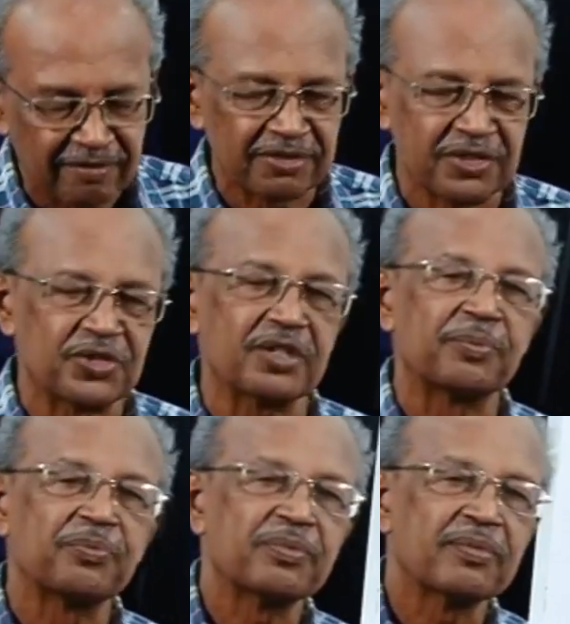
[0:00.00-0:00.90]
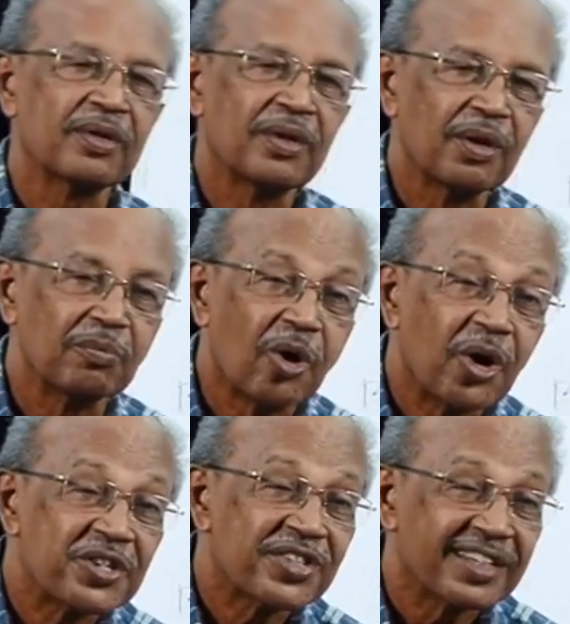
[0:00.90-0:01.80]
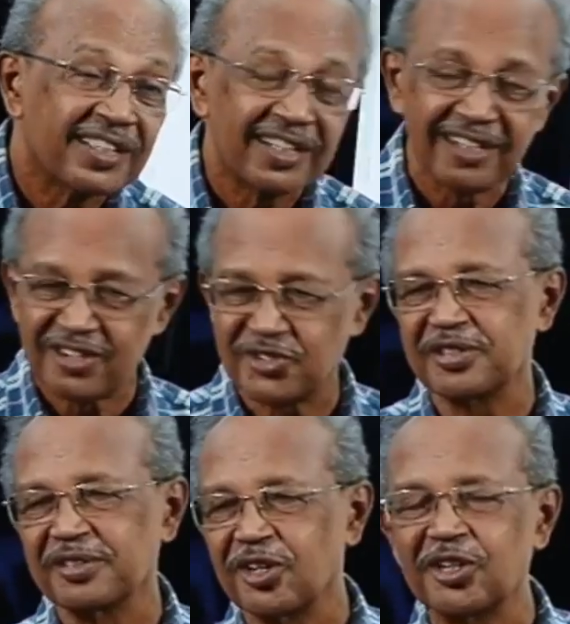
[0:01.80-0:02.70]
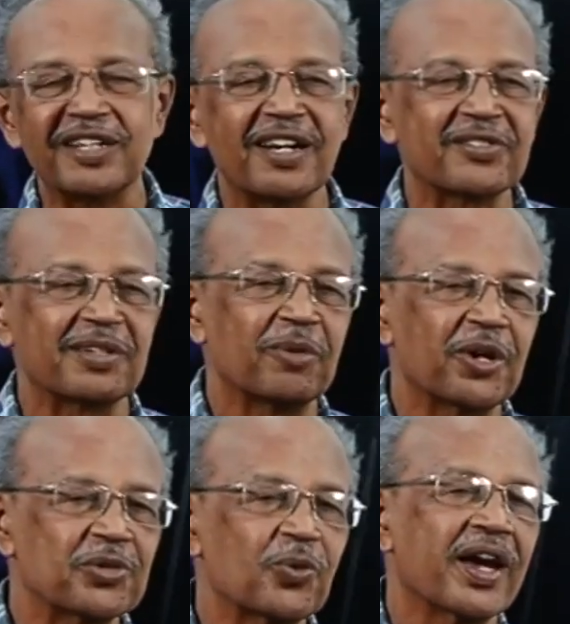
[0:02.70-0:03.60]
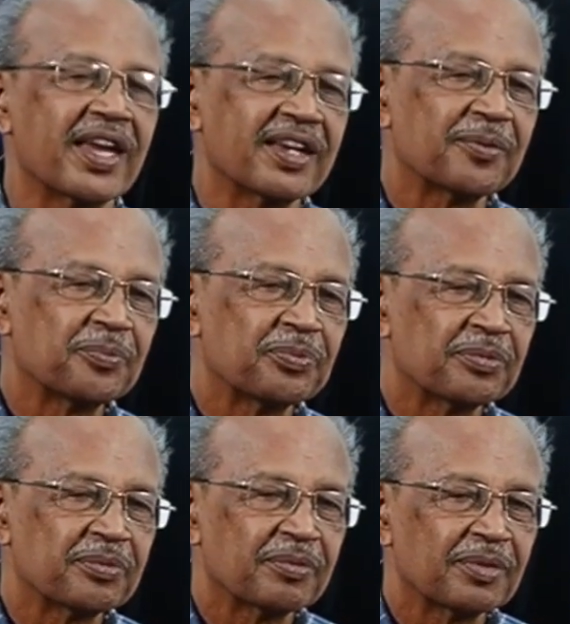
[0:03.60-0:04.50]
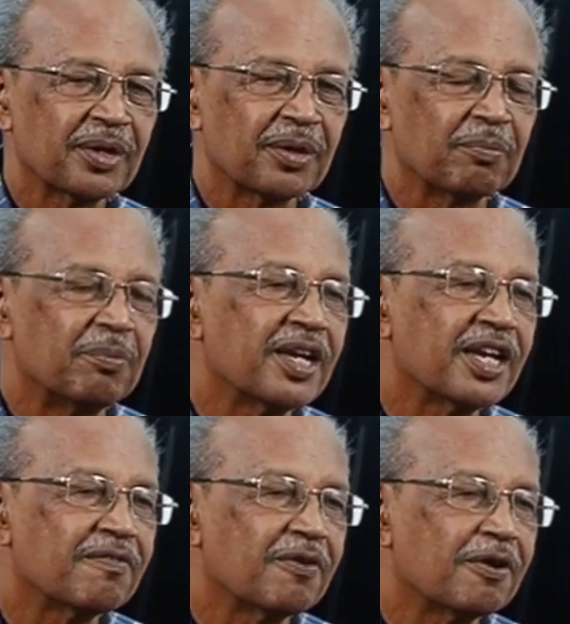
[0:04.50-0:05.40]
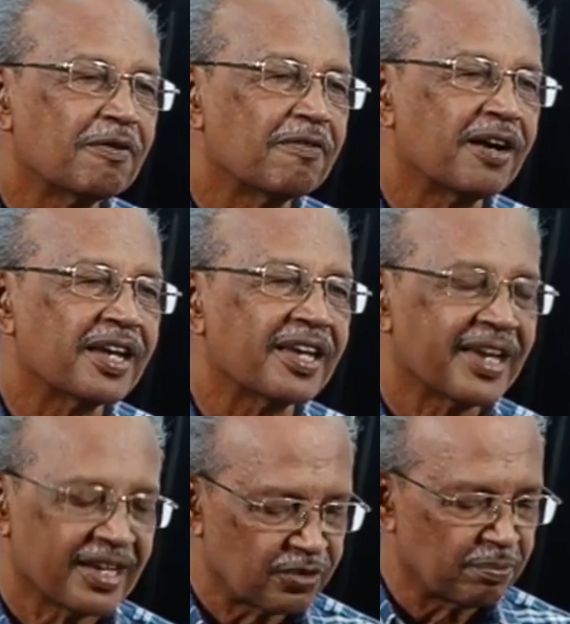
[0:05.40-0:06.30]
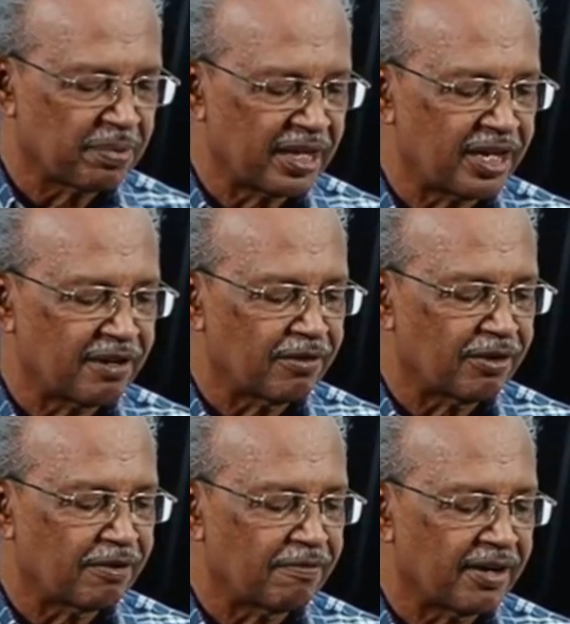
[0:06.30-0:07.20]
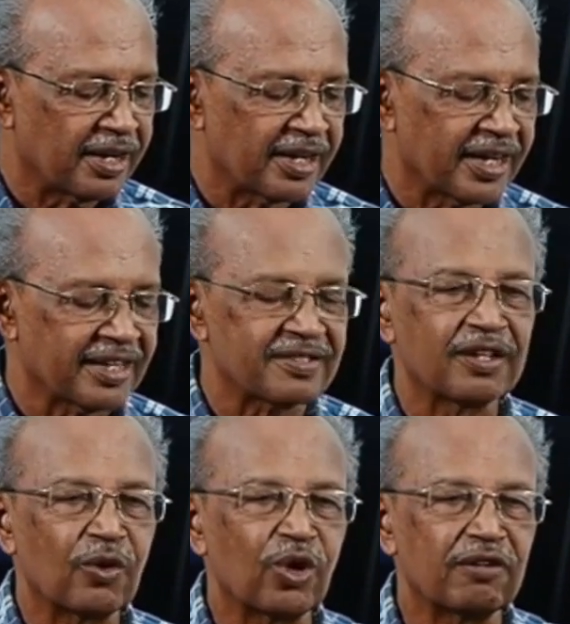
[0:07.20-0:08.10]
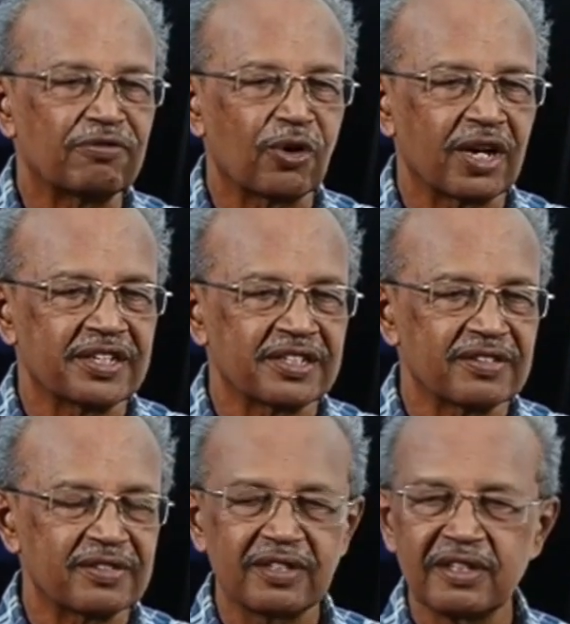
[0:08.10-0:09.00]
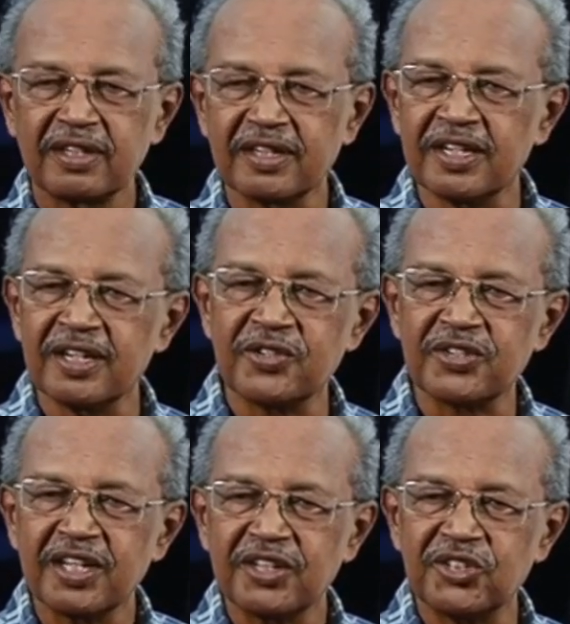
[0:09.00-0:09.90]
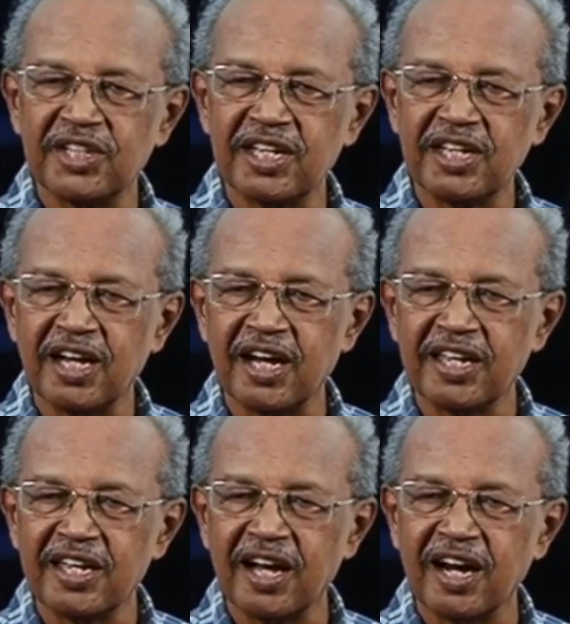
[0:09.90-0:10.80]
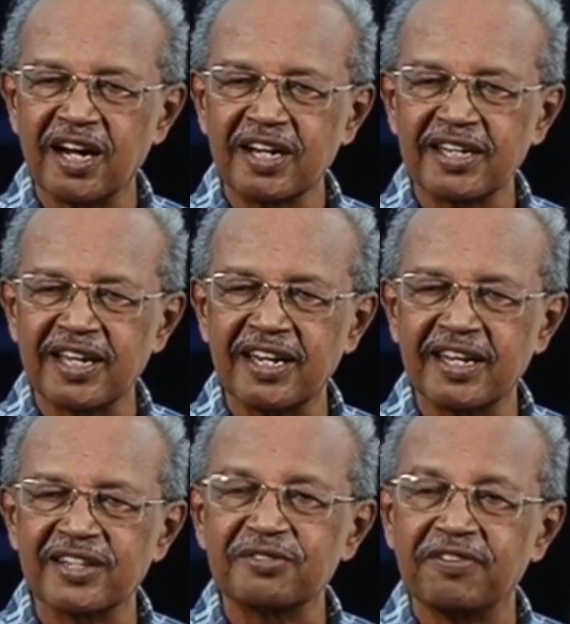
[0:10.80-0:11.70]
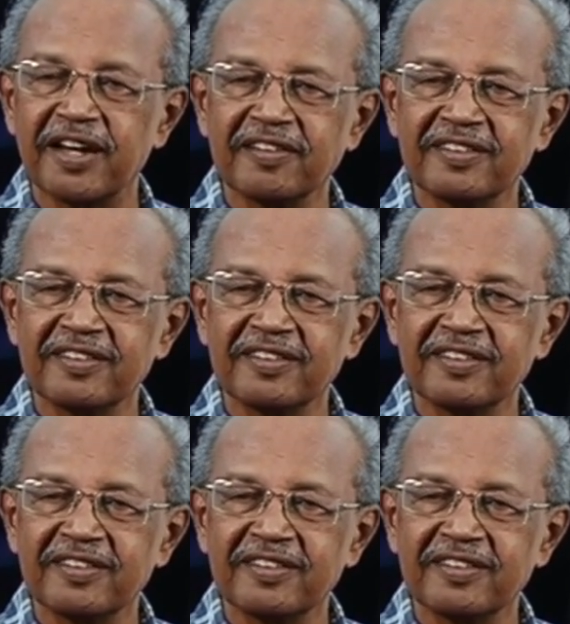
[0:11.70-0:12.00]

first? Boys and girls, not girls and boys. Why? B-O-Y-S, B-O-Y-S, only 4 letters. Girls, G-I-R-L-S, 5.